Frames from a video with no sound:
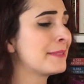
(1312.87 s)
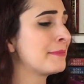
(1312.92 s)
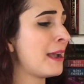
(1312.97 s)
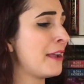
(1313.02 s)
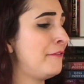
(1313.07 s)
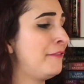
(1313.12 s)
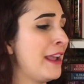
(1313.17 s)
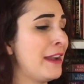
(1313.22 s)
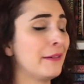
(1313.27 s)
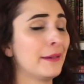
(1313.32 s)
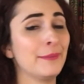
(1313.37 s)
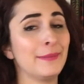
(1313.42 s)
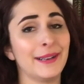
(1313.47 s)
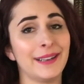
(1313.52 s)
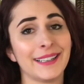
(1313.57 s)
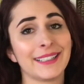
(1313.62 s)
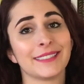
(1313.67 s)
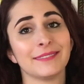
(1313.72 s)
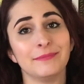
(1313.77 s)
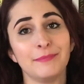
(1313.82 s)
It's my favorite
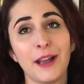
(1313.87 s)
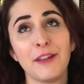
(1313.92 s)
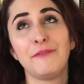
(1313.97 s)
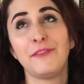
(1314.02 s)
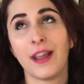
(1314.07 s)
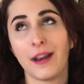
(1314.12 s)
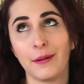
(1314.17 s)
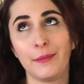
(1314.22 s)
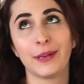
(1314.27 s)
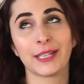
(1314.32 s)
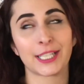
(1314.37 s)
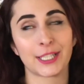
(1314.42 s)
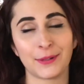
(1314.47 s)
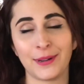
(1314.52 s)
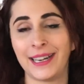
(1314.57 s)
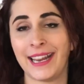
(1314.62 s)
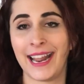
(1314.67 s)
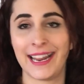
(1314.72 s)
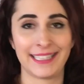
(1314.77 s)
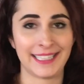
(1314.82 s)
book. My favorite book of
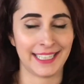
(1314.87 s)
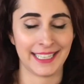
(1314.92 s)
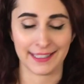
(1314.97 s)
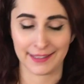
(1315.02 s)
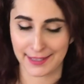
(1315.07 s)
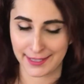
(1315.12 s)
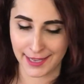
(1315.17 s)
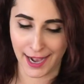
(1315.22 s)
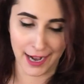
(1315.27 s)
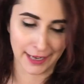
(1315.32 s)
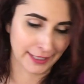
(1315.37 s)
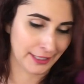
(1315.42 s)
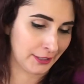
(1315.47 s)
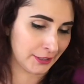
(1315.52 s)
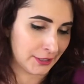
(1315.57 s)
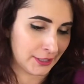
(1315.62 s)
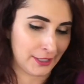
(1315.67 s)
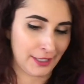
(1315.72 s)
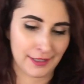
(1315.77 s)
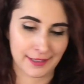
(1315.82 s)
2018,
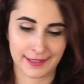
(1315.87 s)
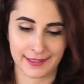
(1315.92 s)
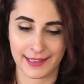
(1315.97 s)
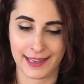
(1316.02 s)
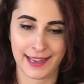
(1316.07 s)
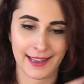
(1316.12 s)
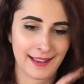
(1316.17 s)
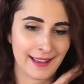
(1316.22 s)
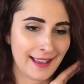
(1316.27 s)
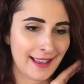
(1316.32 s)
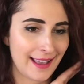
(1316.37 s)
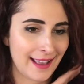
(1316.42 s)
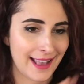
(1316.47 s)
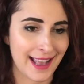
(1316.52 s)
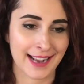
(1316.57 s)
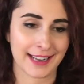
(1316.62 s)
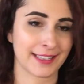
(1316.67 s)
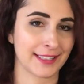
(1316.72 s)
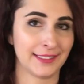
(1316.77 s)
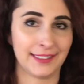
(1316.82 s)
Sawkill Girls.
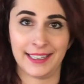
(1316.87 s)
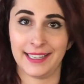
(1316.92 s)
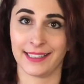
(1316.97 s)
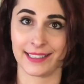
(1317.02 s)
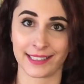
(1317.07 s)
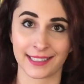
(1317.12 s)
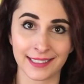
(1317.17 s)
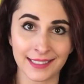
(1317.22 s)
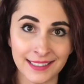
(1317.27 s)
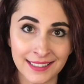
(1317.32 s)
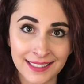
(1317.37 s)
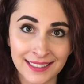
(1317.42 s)
Excellent.